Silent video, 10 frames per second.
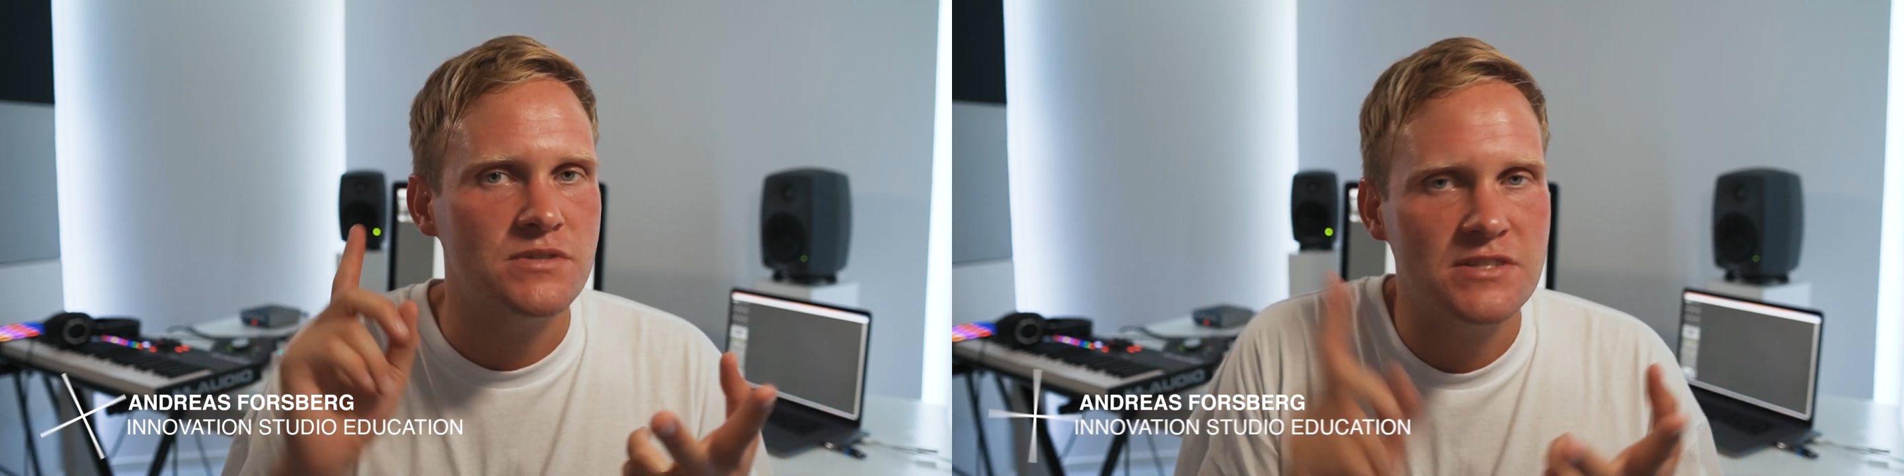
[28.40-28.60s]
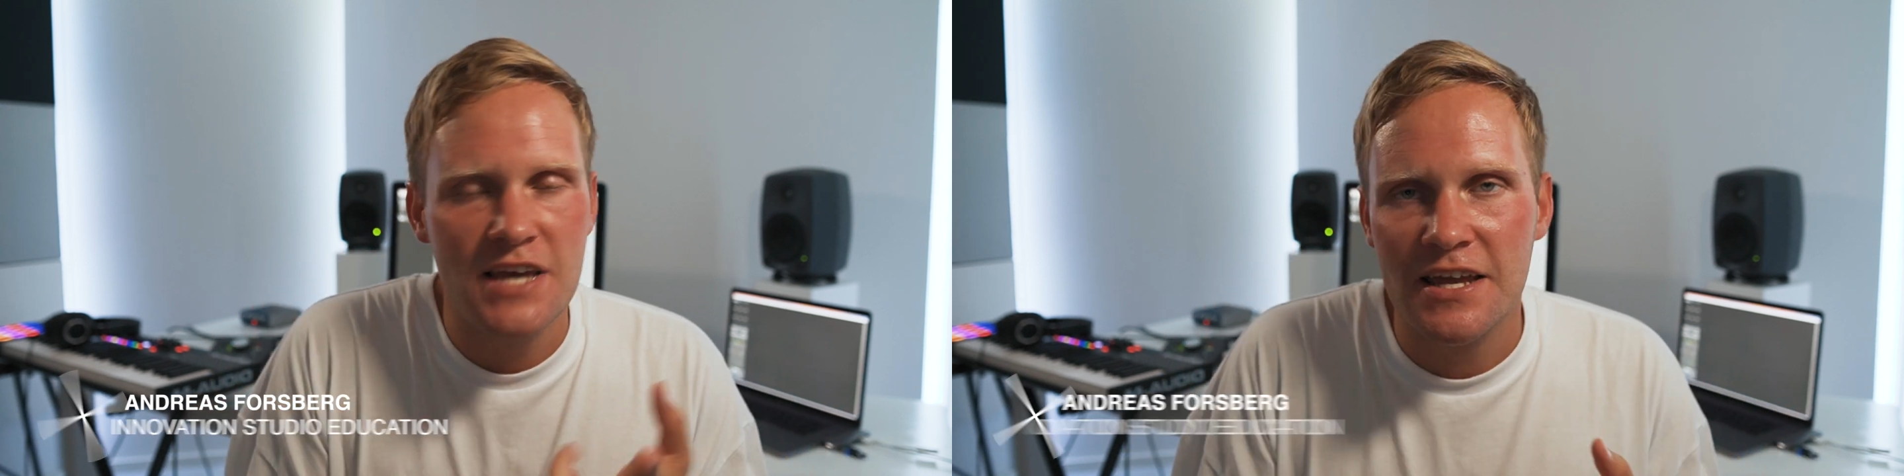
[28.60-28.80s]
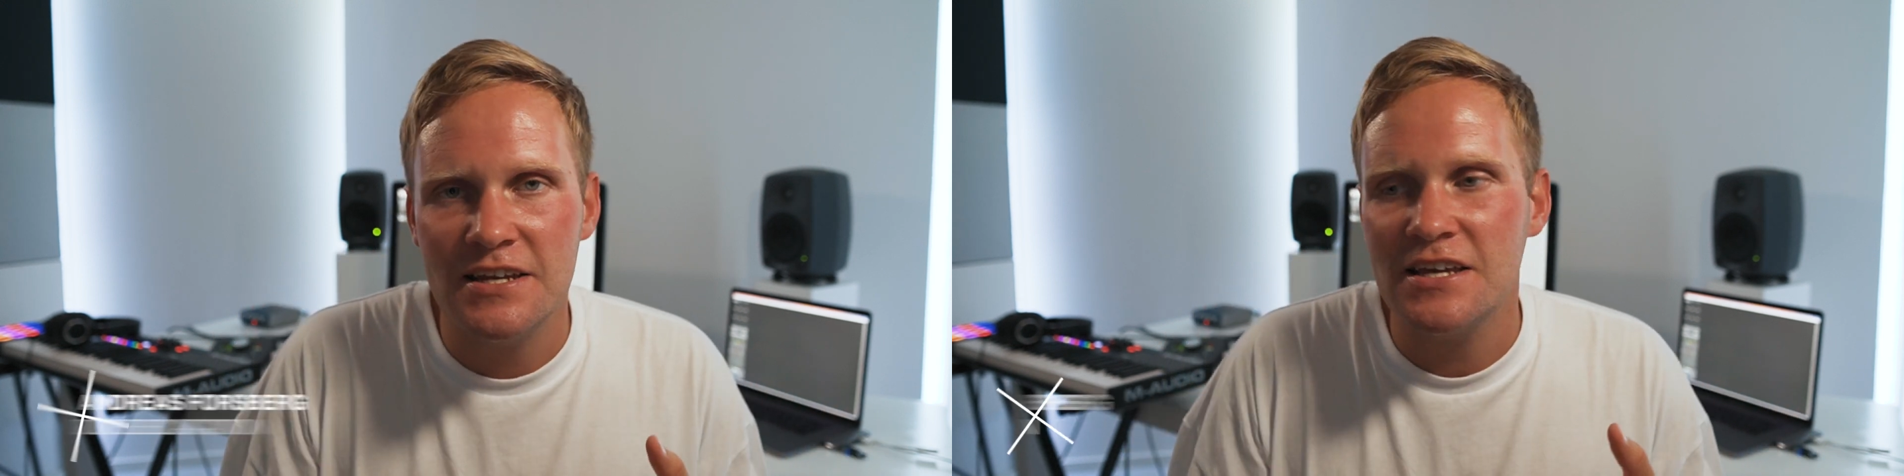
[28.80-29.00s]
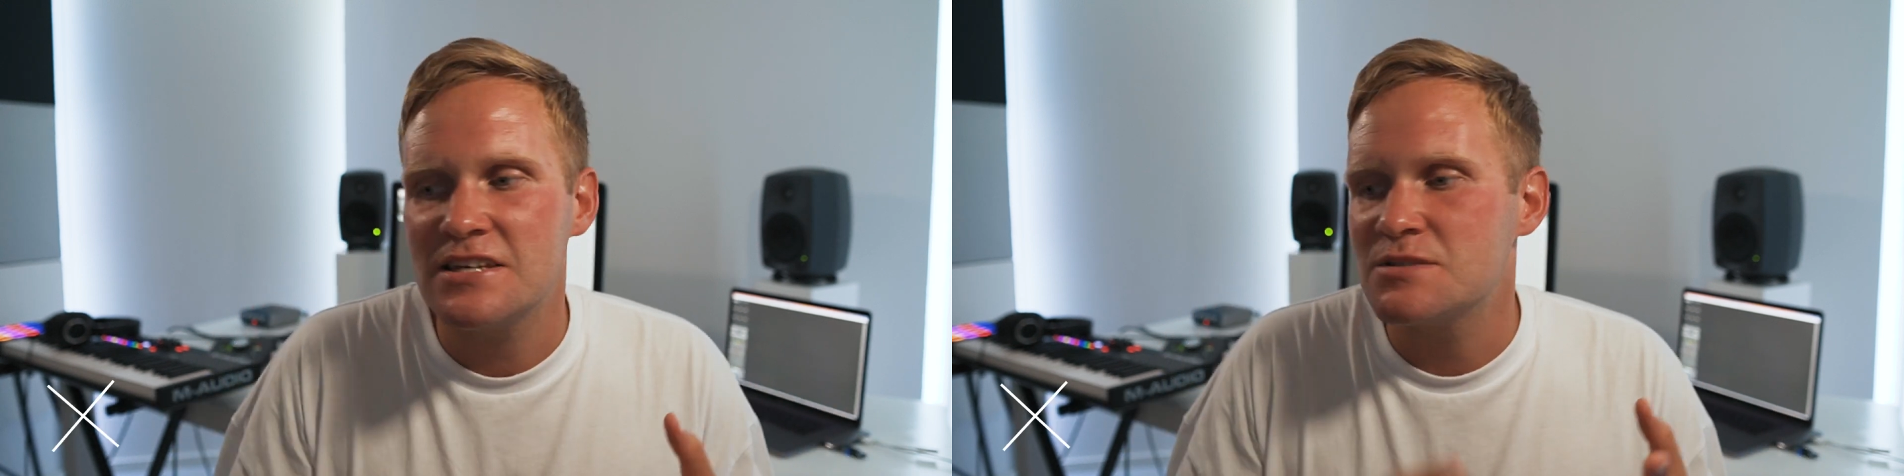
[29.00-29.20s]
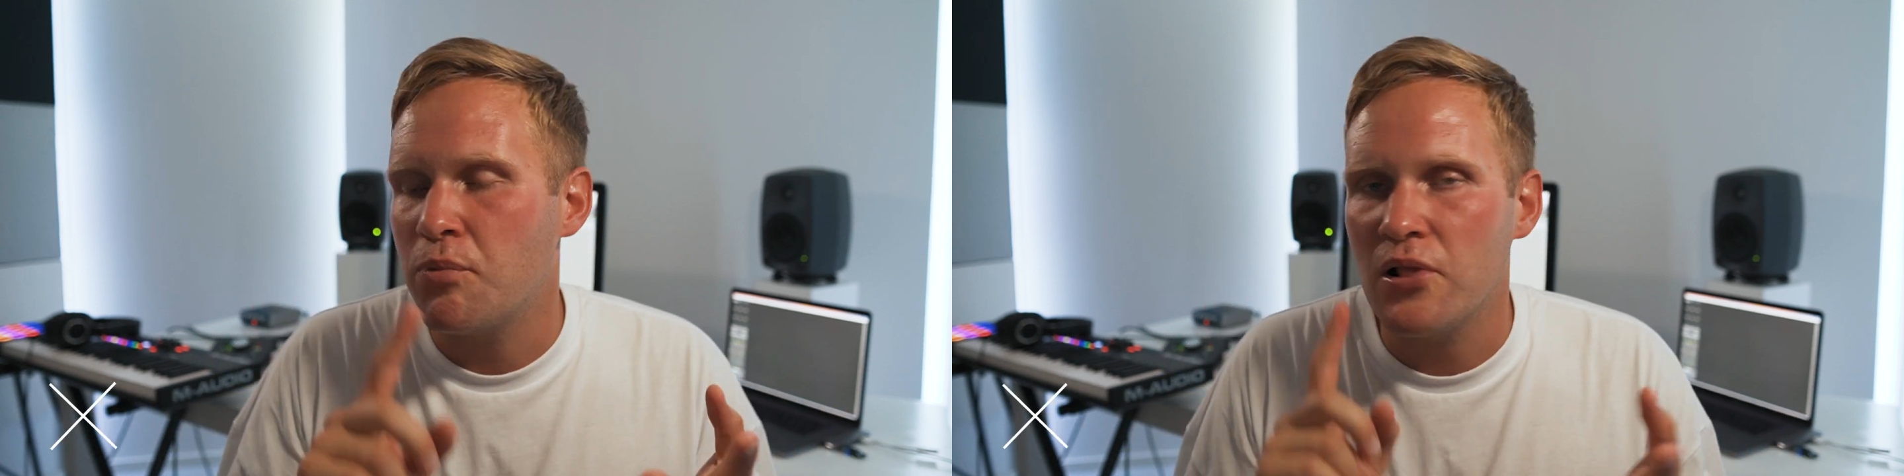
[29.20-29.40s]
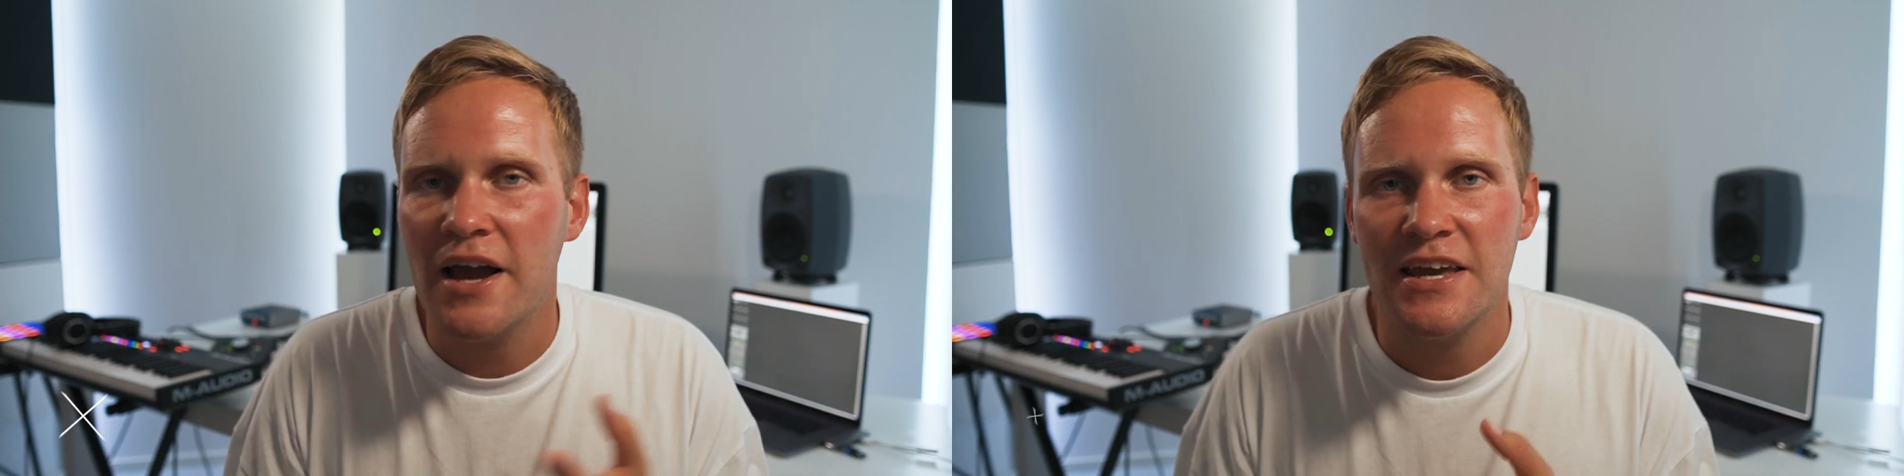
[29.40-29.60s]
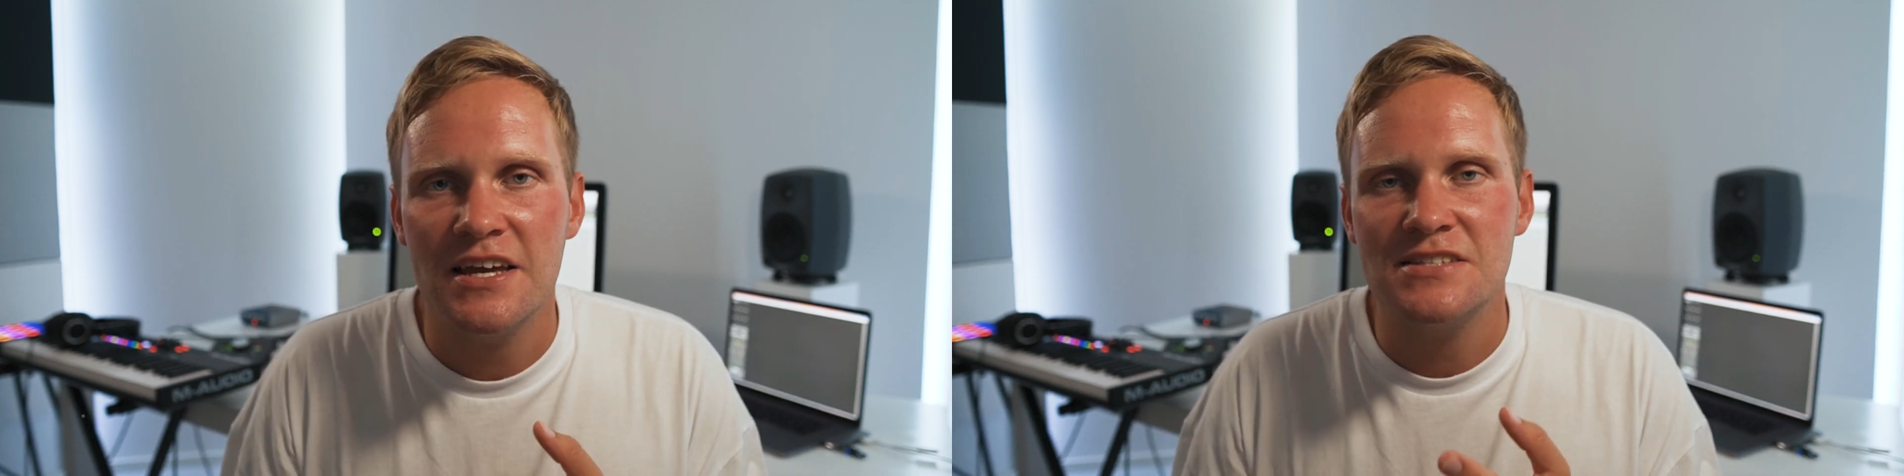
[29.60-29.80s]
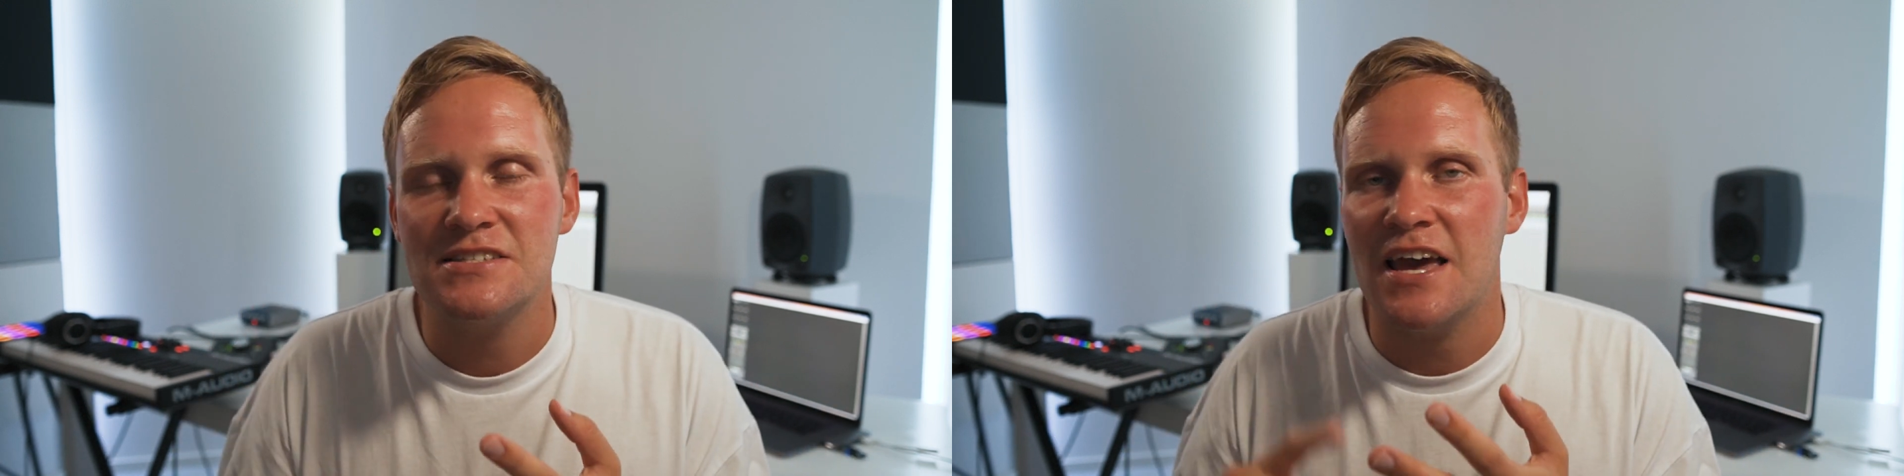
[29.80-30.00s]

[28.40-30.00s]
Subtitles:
techniques, plugins,